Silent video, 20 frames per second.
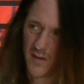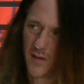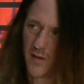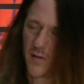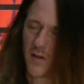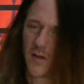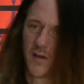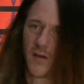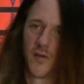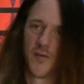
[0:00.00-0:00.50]
you
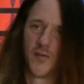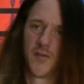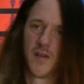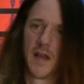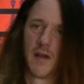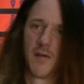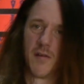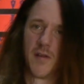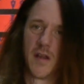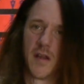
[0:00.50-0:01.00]
can use
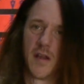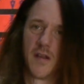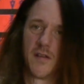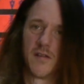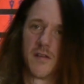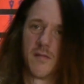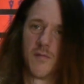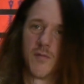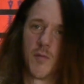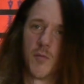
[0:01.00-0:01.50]
nowadays
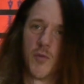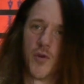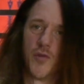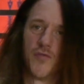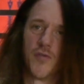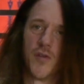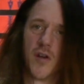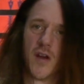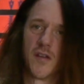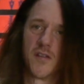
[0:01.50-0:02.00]
to
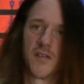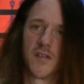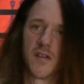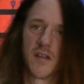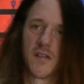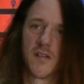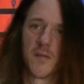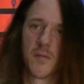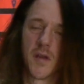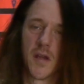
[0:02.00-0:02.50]
remove rust,
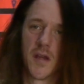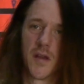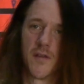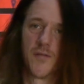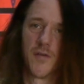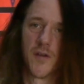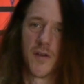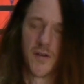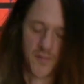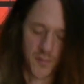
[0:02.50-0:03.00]
like some kind
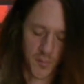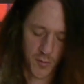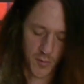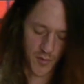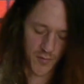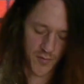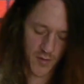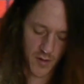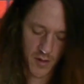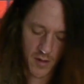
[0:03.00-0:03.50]
of rust
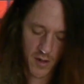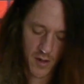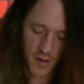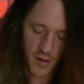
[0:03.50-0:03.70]
remover,